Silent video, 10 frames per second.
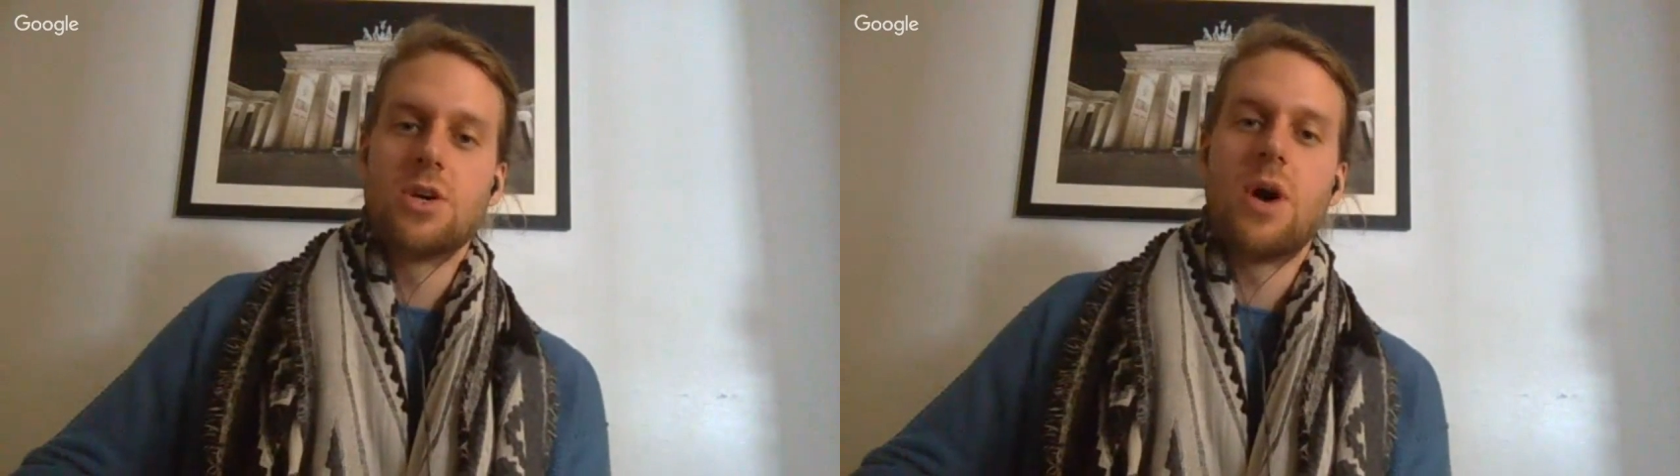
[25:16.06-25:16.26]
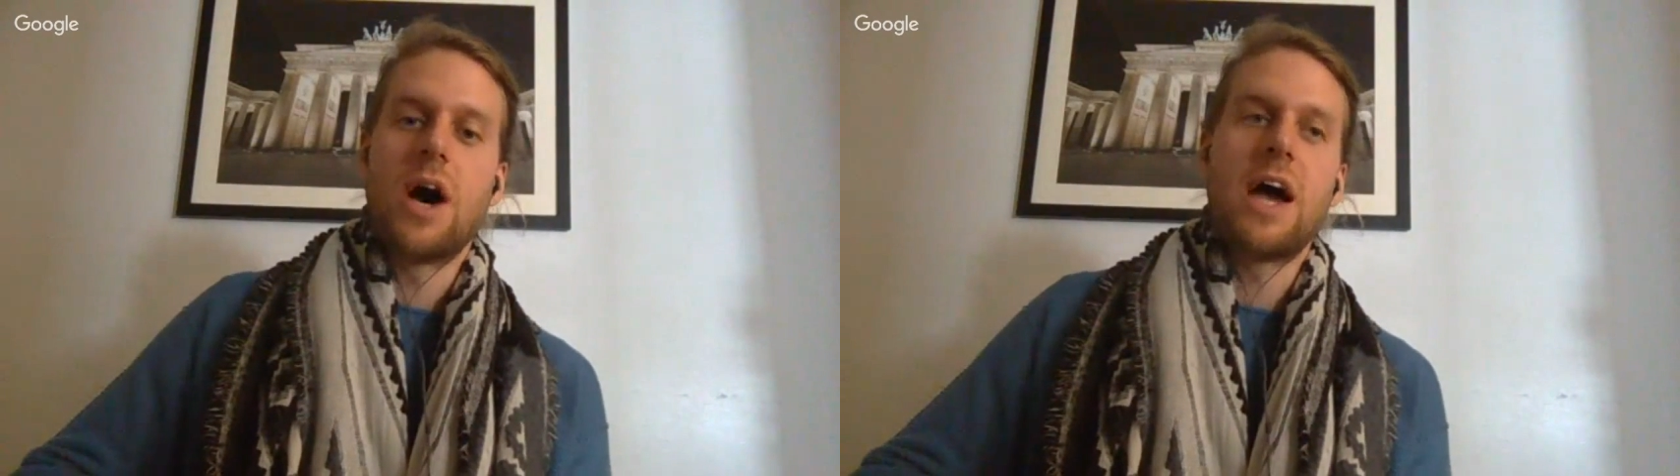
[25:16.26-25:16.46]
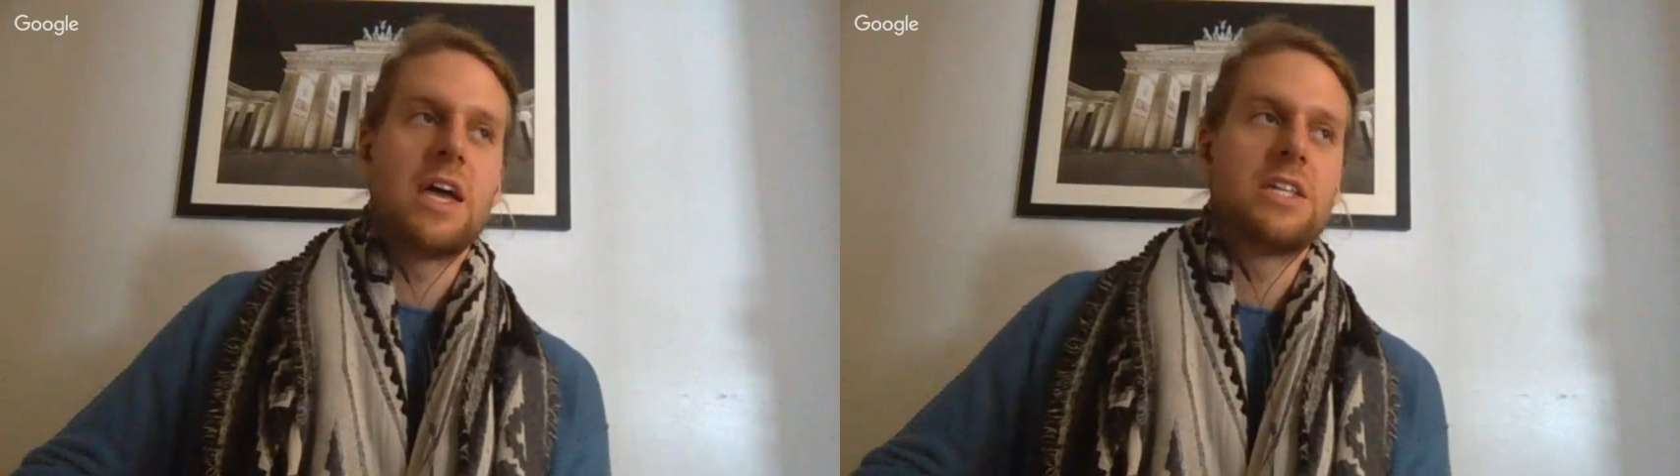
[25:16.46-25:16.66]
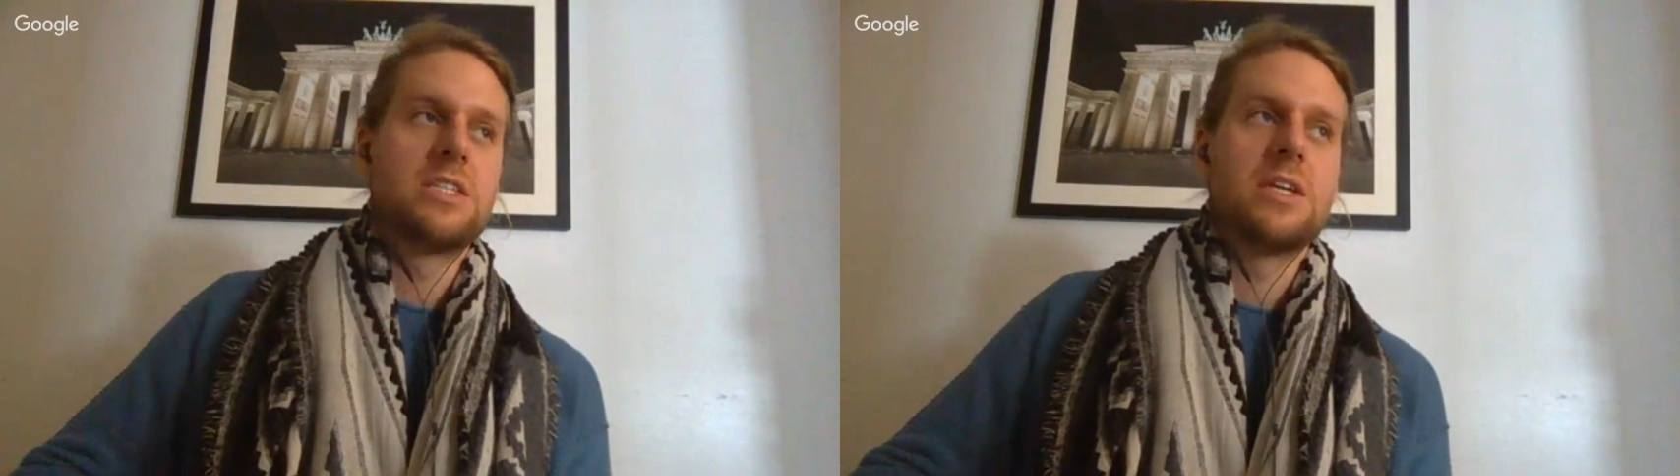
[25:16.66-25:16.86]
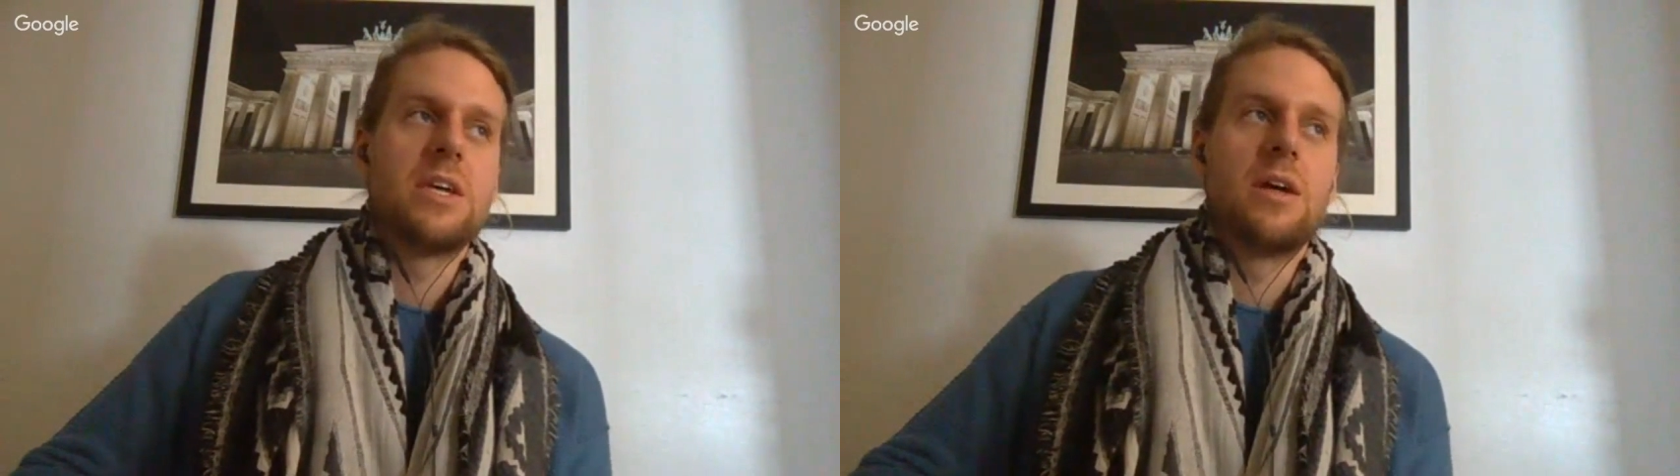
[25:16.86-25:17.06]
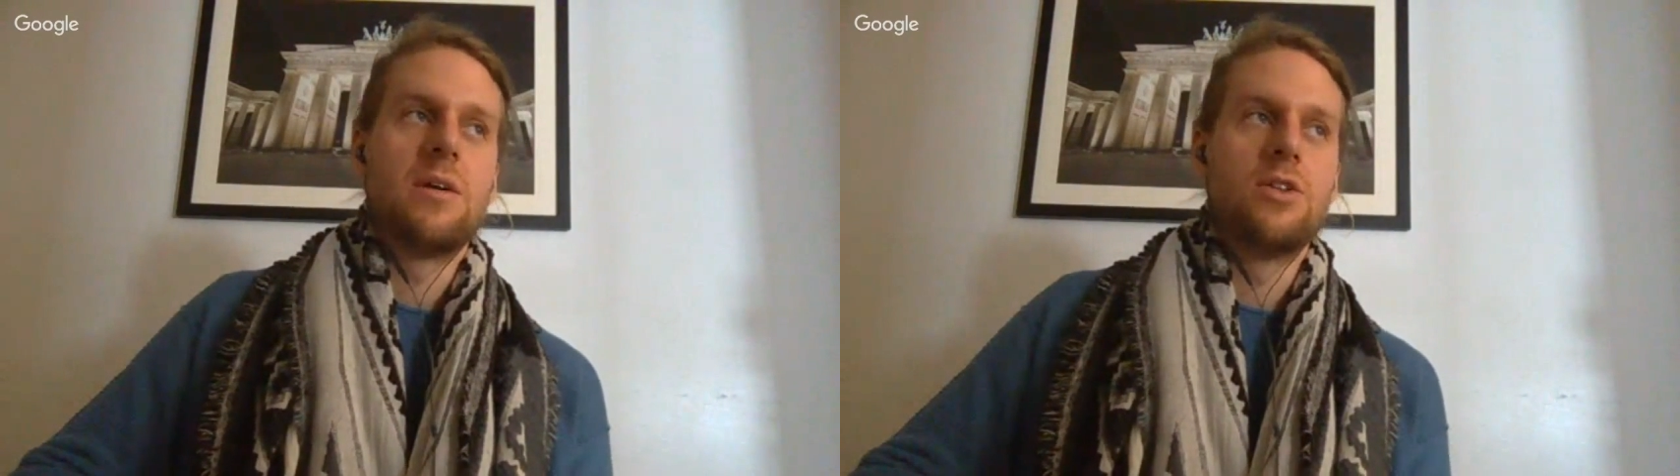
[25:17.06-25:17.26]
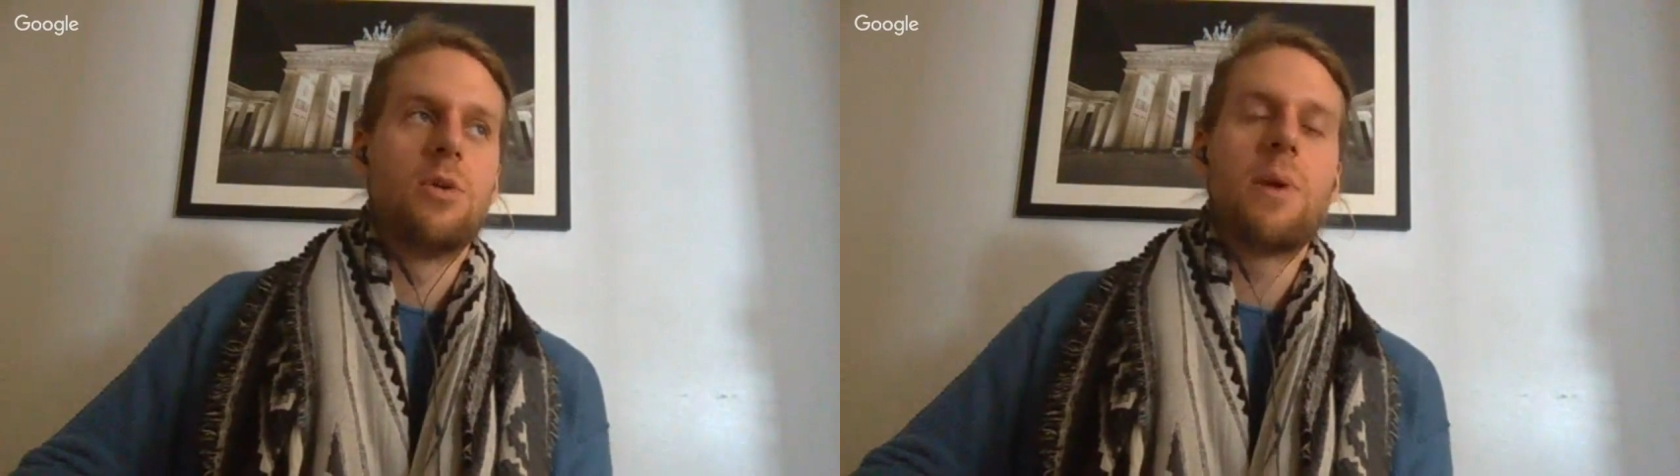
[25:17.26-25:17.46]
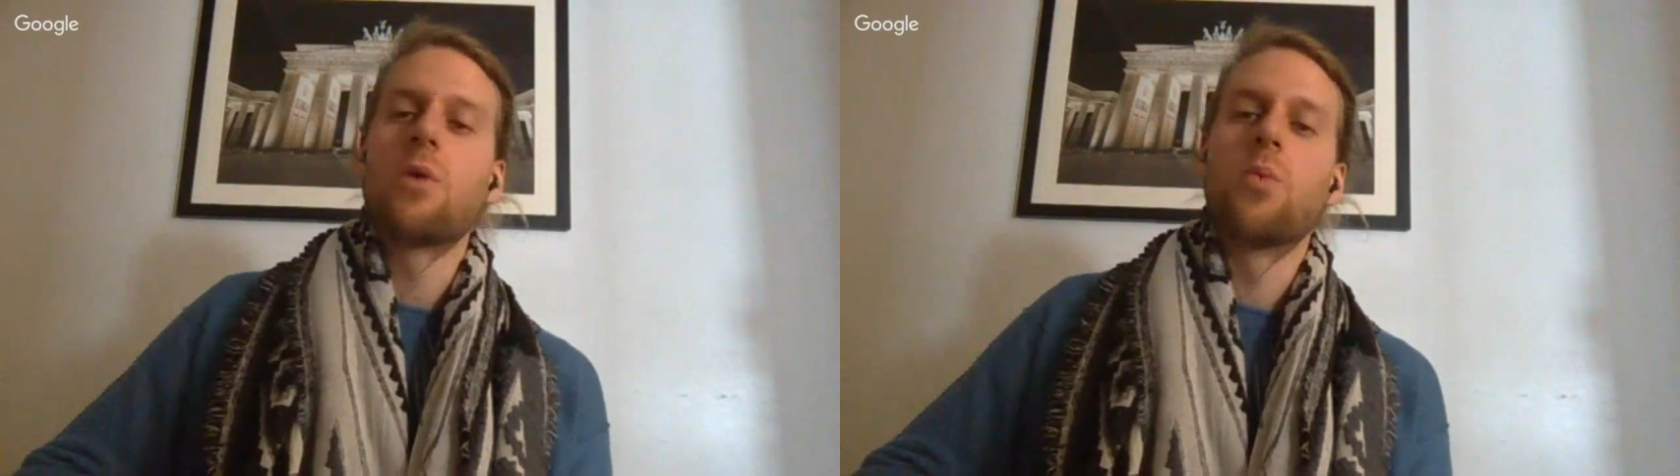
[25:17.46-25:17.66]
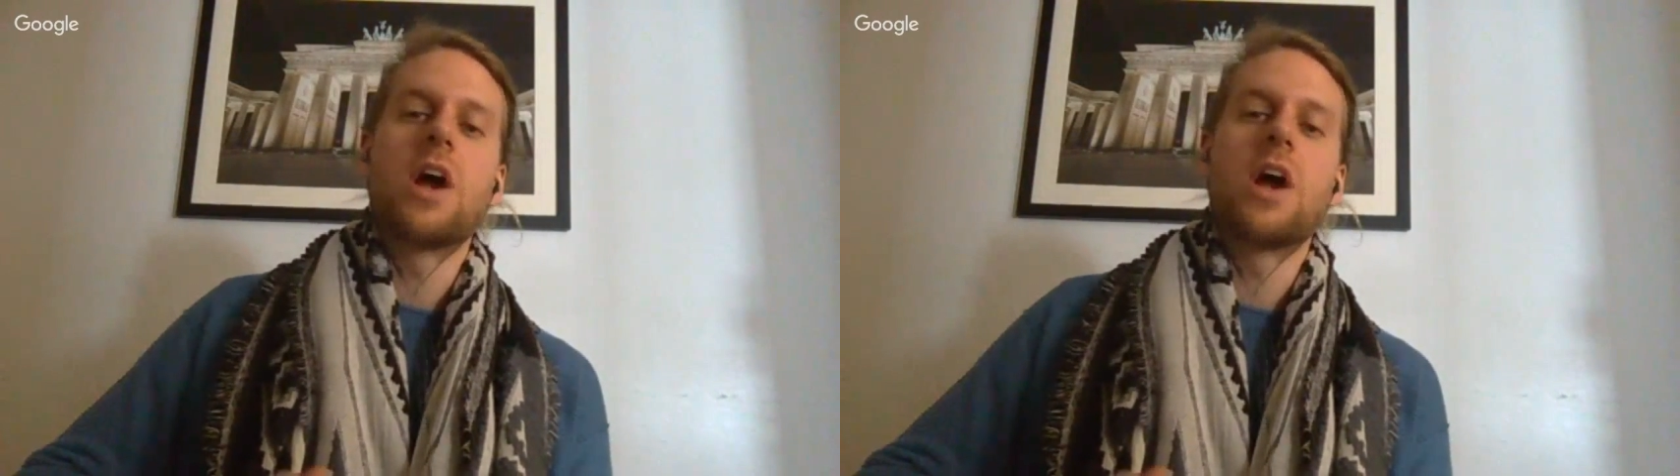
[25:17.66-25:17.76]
So it's no matter